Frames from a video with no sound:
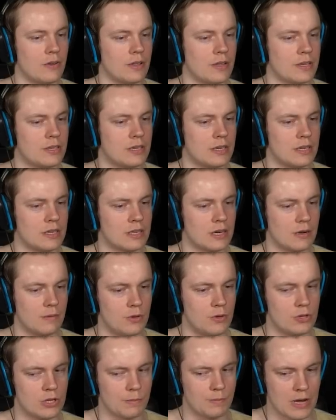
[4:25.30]
Let's see. Is there a
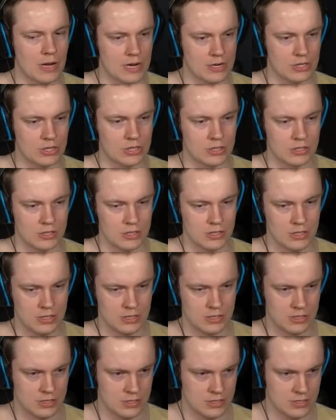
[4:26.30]
music box?
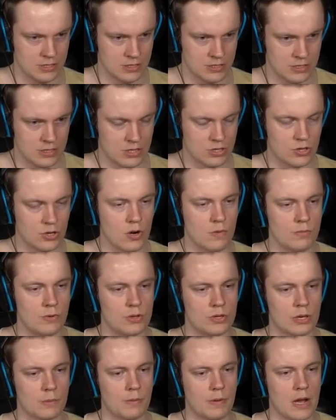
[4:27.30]
There's no
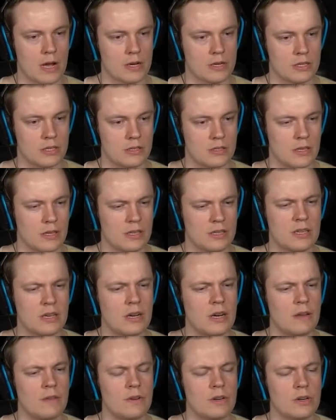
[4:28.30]
music box. Is there
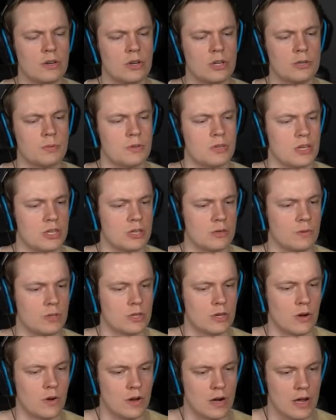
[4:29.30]
even a cursed possession? What's
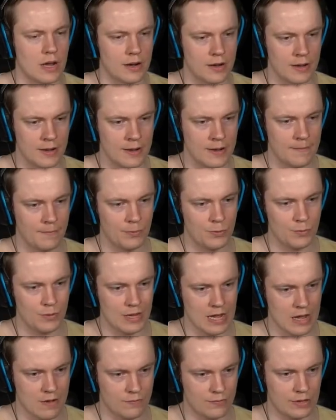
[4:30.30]
going on? Do we
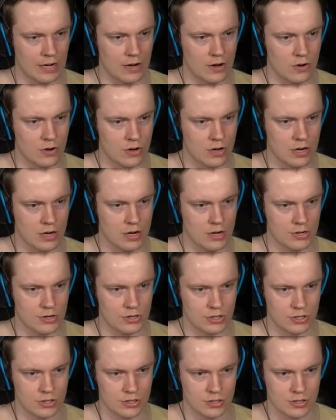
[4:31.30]
have tarot
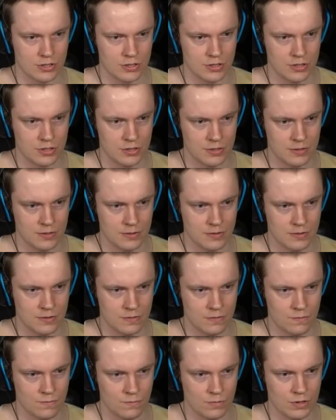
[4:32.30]
cards?
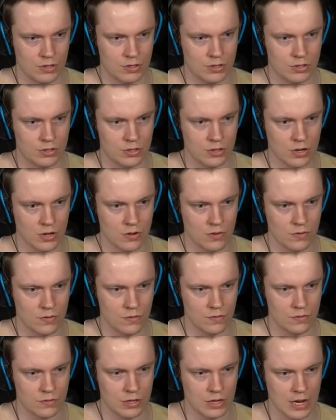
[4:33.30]
We
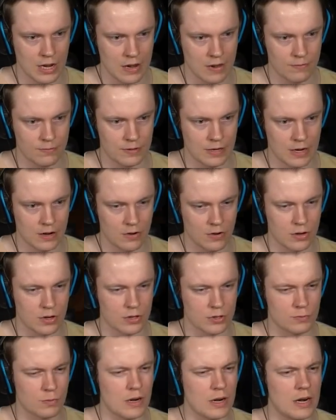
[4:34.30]
don't have tarot cards.
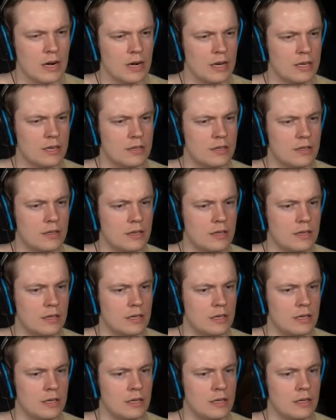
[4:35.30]
Where is
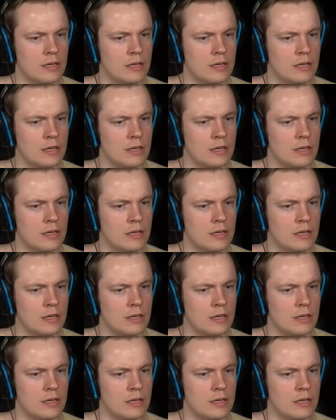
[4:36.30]
the...